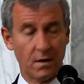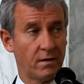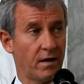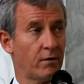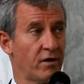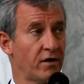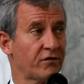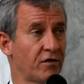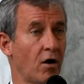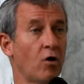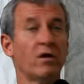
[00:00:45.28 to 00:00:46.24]
There
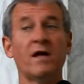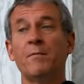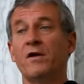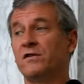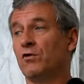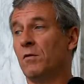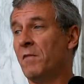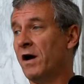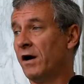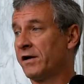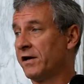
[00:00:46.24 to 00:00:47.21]
is no limit to
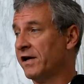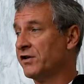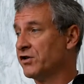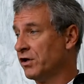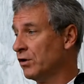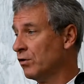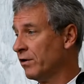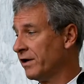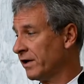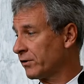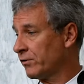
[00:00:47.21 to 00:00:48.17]
American
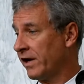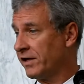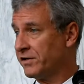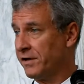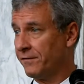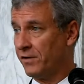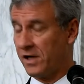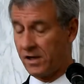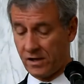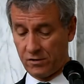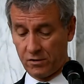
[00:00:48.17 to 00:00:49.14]
ingenuity and
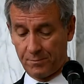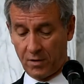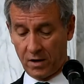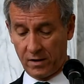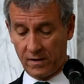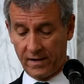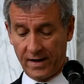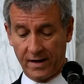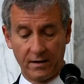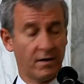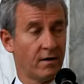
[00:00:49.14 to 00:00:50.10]
creativity, and you're part of
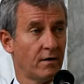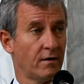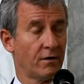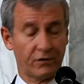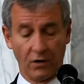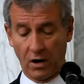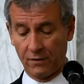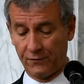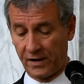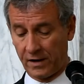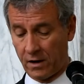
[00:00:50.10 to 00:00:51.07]
that.
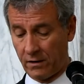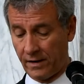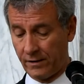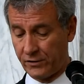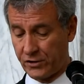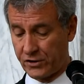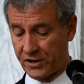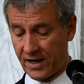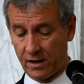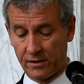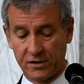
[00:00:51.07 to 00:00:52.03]
Solving our energy
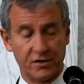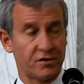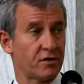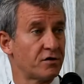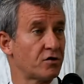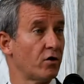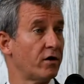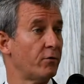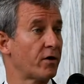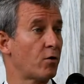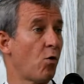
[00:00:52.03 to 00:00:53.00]
challenges is going
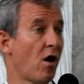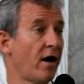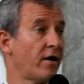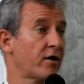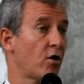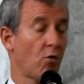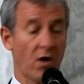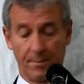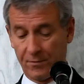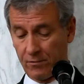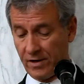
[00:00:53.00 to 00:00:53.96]
to require
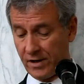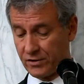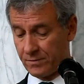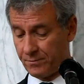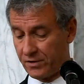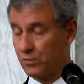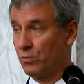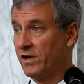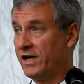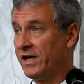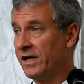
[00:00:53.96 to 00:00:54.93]
cooperation
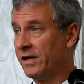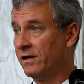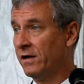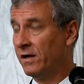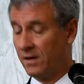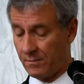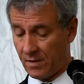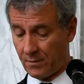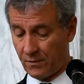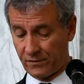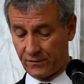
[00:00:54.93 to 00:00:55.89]
between
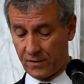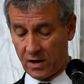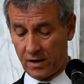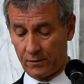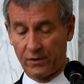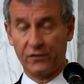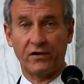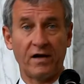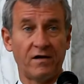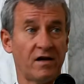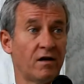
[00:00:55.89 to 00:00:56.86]
members of Congress
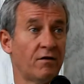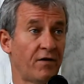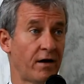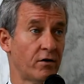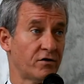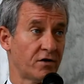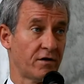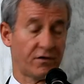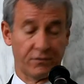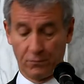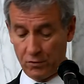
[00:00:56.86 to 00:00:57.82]
and the innovators in
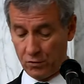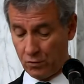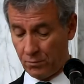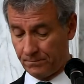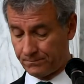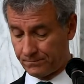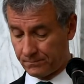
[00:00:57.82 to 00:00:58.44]
this room.